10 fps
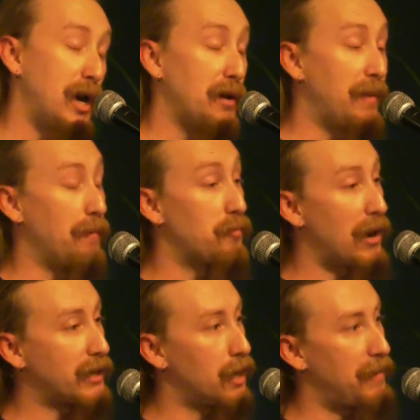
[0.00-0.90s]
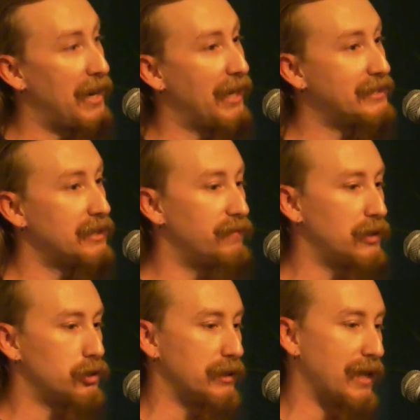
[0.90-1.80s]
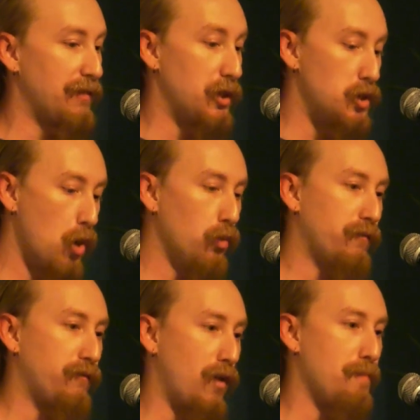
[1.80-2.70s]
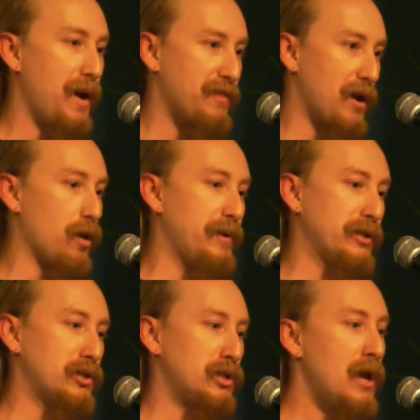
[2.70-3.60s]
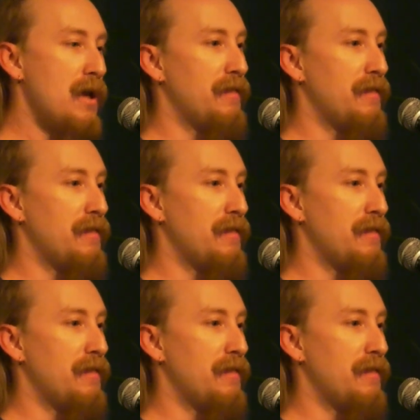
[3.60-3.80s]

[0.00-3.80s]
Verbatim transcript: I had a bad breakup, and I did eventually get the note from my therapist